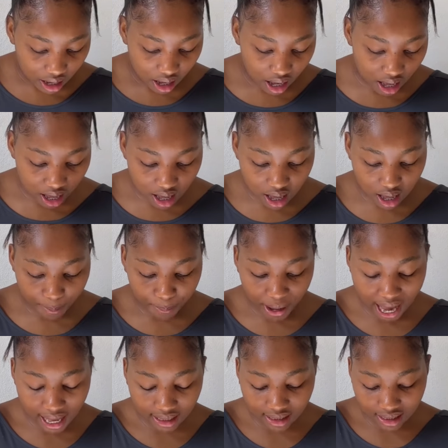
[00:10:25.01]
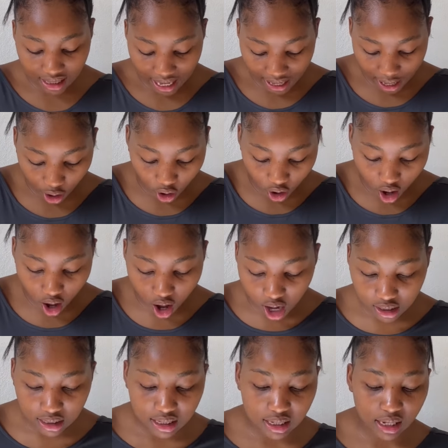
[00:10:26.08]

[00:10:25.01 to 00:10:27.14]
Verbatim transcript: uh pants that i got